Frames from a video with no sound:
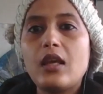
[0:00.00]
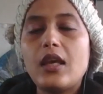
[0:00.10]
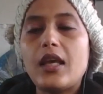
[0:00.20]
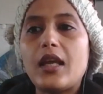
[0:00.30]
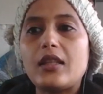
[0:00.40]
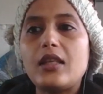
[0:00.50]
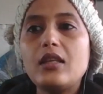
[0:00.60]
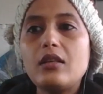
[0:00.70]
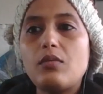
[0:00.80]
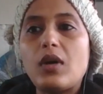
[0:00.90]
I
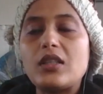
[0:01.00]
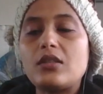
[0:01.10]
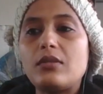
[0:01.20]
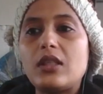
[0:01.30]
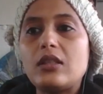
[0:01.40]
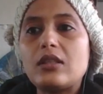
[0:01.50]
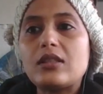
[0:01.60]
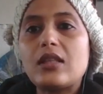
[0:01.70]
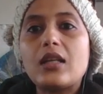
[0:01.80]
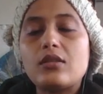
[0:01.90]
think once we
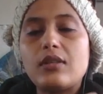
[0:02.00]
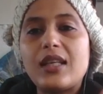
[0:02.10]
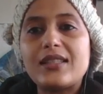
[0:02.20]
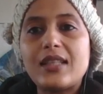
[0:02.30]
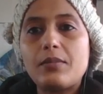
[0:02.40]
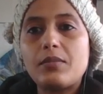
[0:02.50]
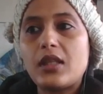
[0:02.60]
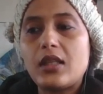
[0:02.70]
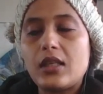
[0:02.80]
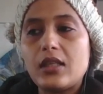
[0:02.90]
start to accept
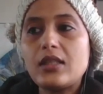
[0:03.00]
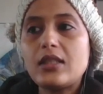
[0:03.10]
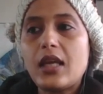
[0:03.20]
this,